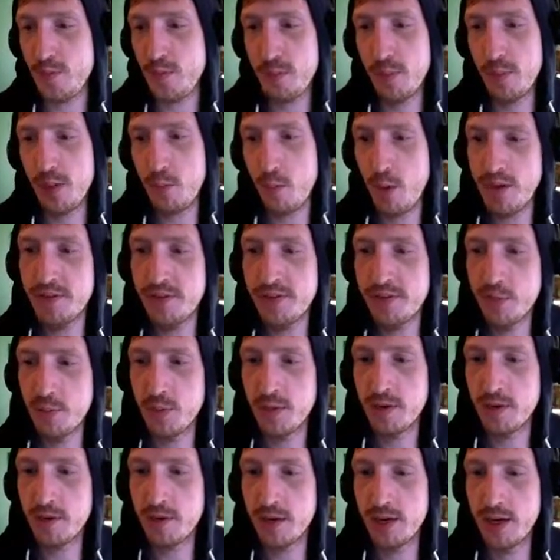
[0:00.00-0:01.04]
My wife's at
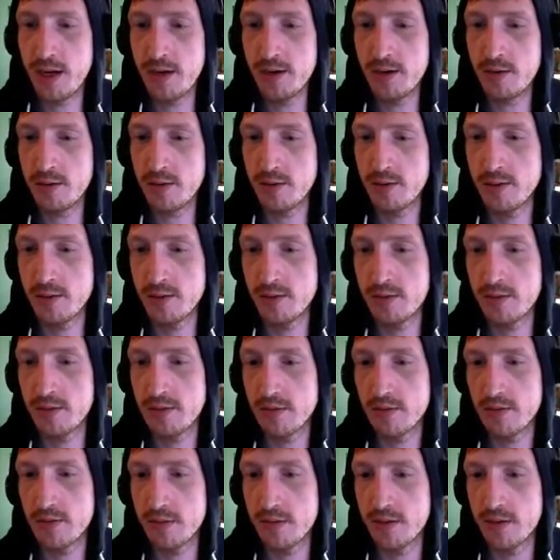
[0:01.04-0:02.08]
work right now.
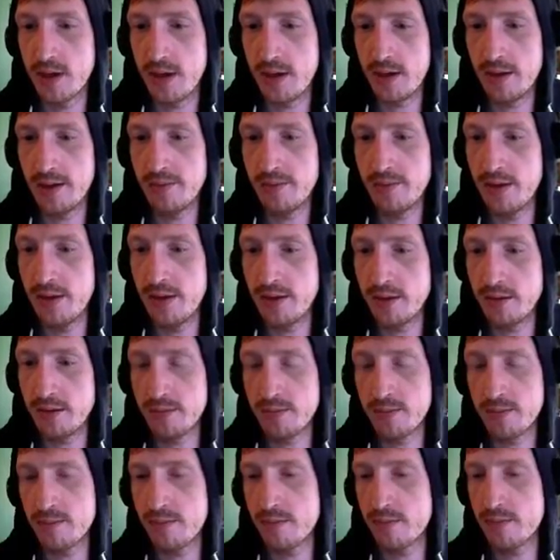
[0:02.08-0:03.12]
I have the
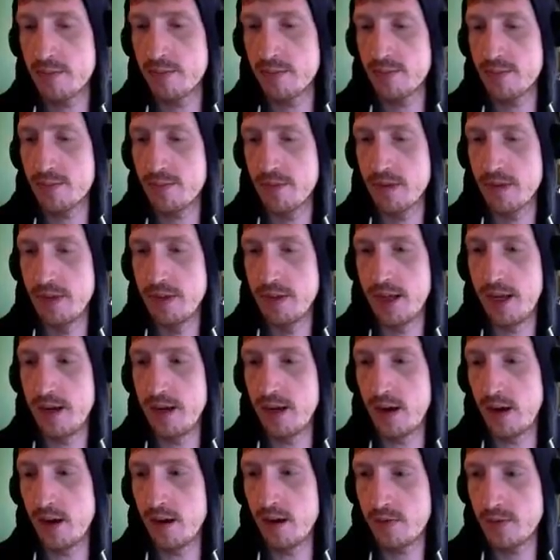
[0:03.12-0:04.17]
day
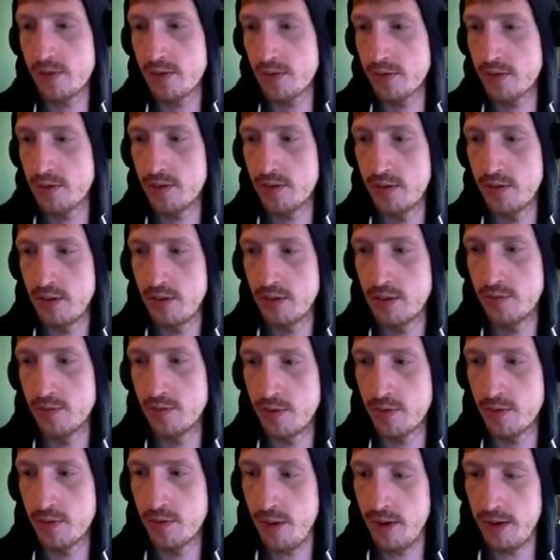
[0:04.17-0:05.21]
off
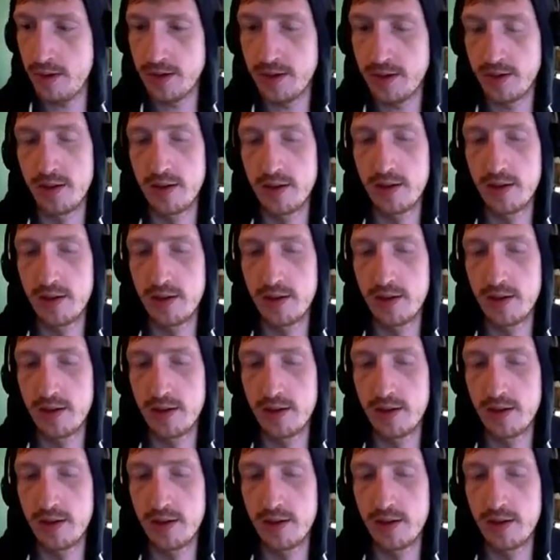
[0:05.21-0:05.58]
from my